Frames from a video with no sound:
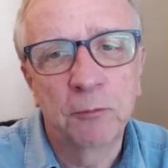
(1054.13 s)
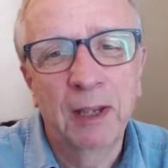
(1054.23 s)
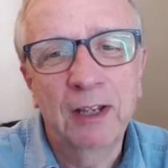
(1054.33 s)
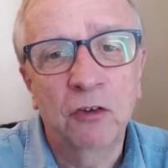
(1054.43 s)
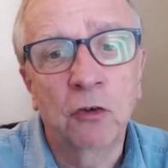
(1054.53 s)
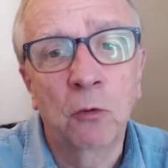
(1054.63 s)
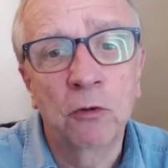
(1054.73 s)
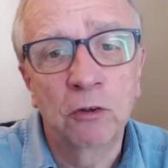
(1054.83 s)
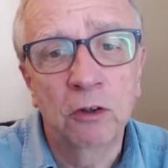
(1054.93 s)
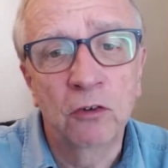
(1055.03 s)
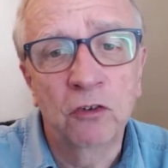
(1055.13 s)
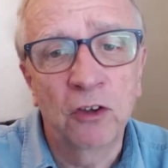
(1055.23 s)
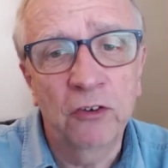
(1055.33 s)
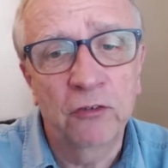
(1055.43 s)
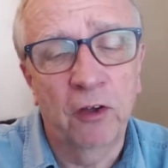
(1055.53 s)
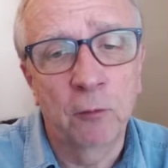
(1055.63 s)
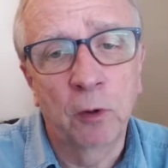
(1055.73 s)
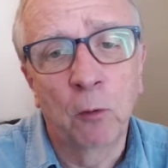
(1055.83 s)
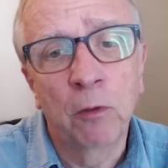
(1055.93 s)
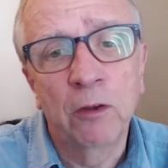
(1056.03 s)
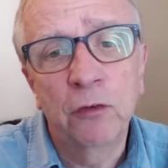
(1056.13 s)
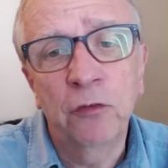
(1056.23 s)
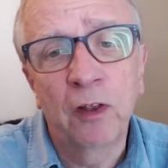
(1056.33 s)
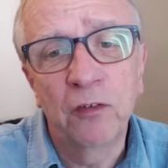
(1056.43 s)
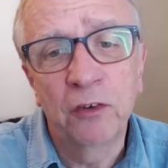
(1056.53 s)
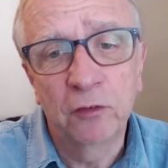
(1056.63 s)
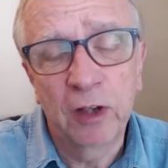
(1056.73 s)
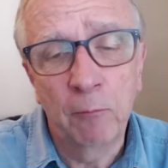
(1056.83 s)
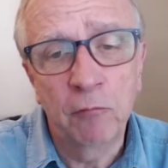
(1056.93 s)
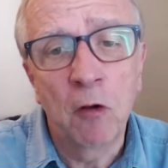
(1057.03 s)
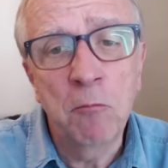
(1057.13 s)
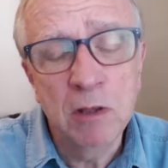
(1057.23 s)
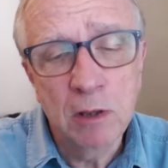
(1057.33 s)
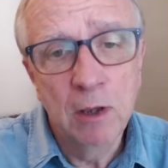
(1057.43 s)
make sure you can justify where all those funds have come from,